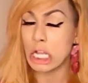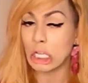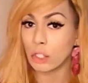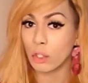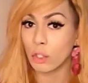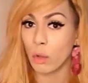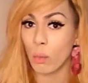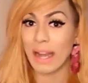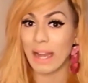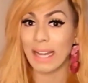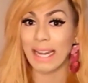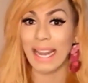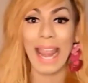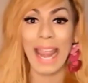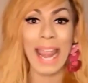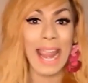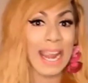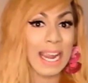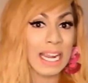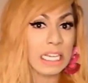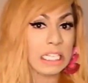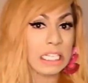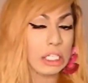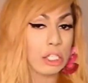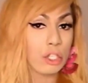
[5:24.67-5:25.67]
So when A
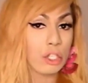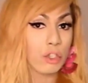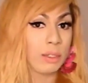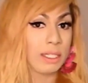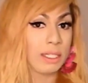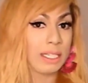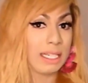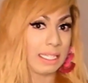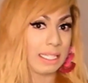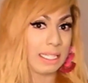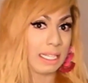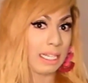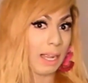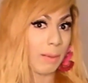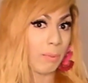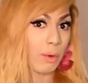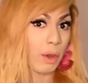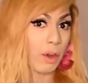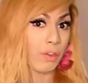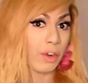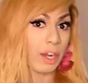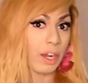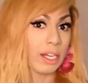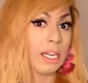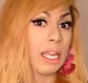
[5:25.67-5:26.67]
is chosen as a
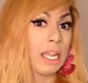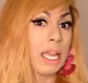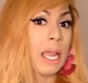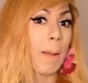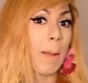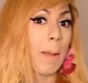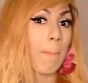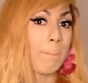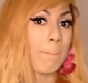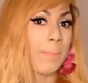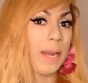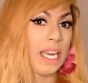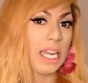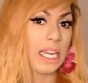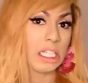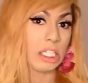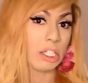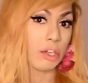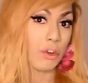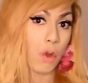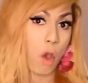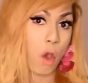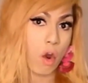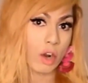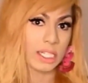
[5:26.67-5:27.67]
librarian, B
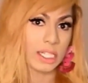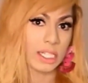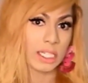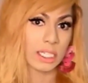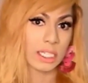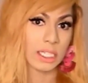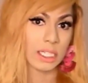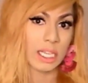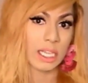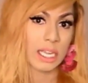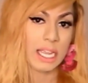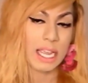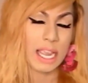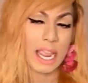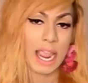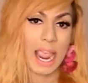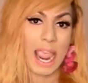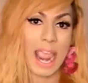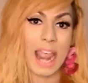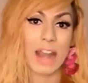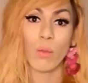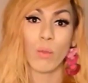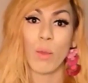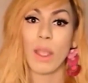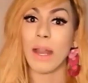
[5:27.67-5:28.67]
is not.
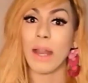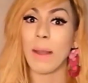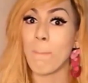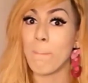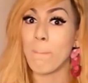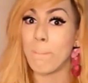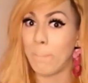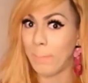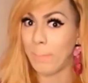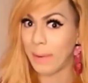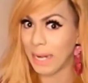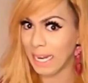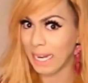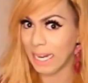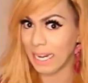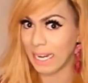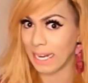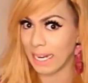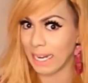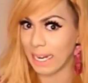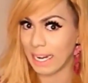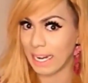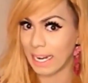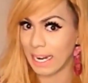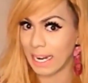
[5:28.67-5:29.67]
And when
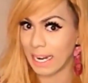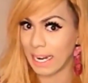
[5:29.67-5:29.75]
B